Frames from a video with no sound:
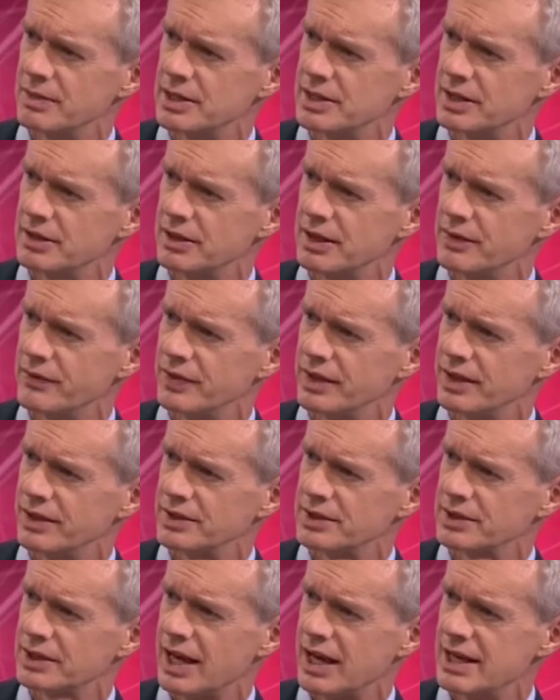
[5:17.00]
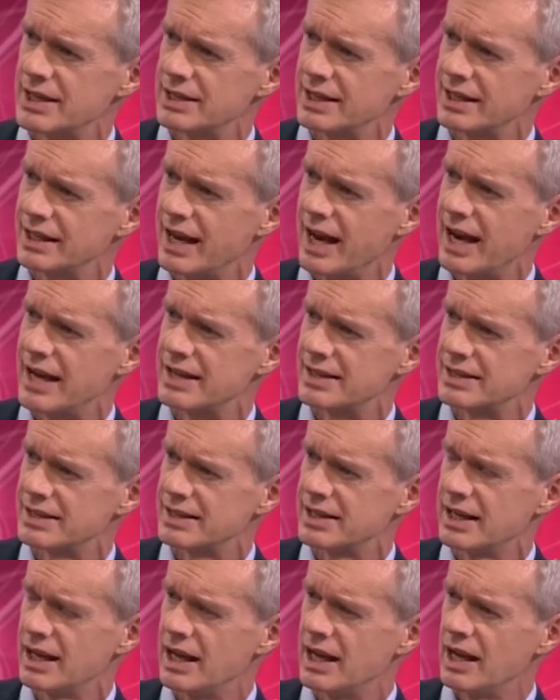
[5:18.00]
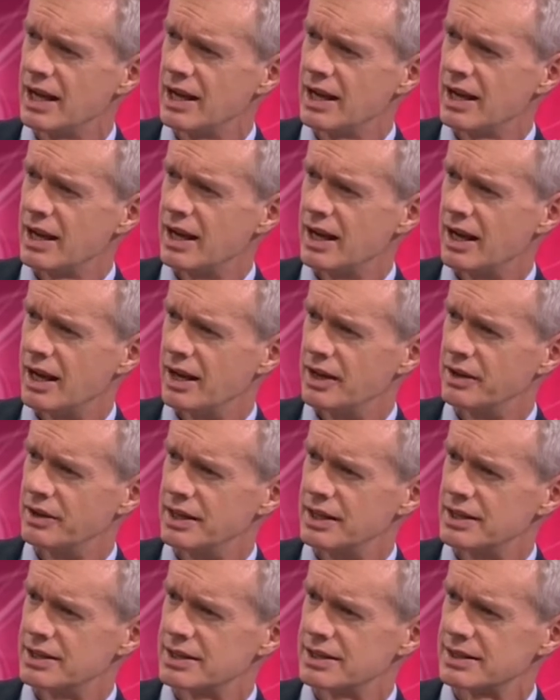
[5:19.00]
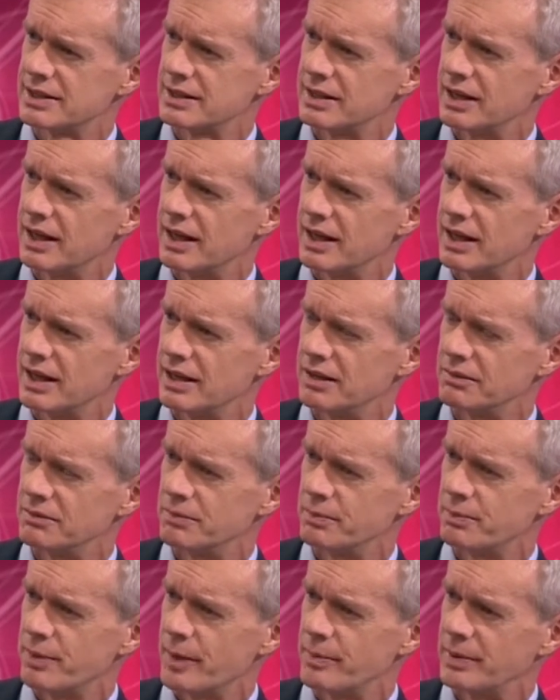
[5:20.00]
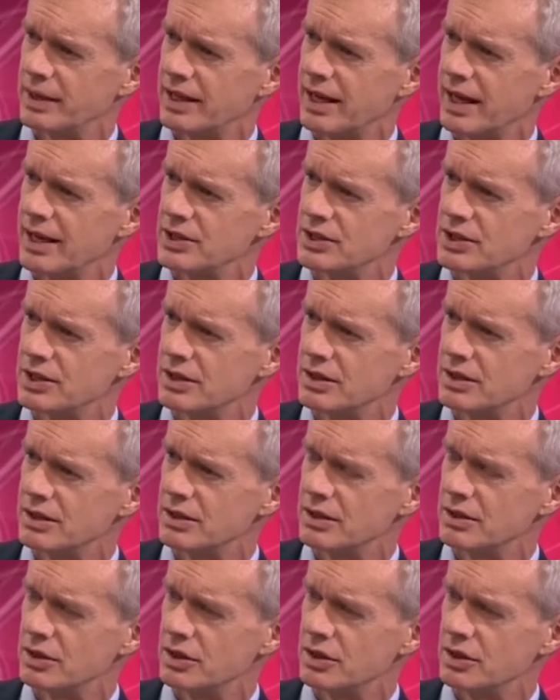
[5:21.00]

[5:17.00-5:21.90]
Mr. Greenfield's case against this publication.